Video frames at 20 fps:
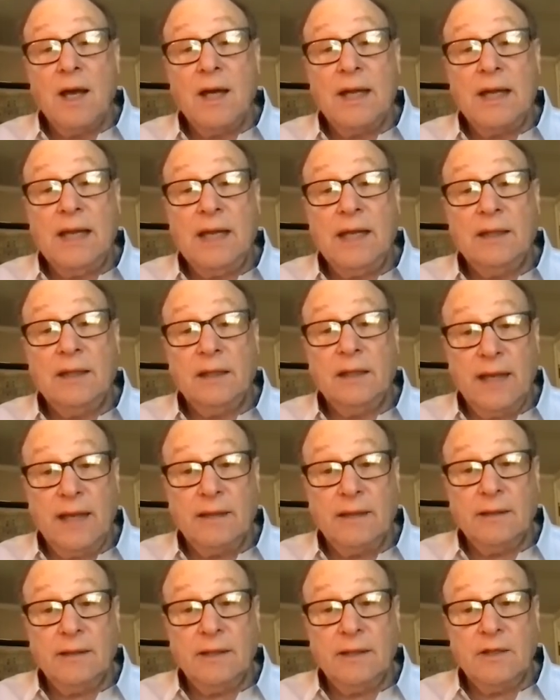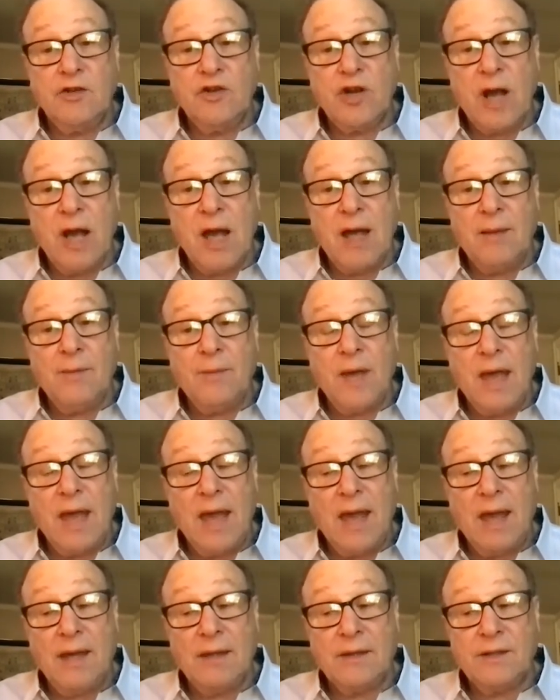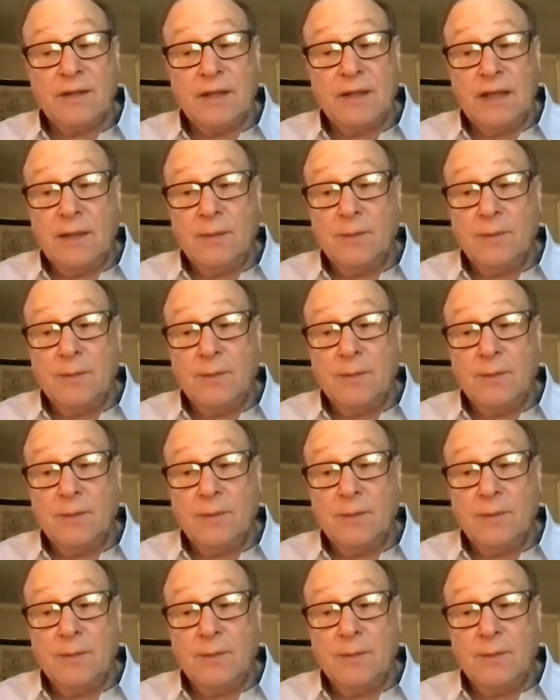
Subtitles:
he landed a job as the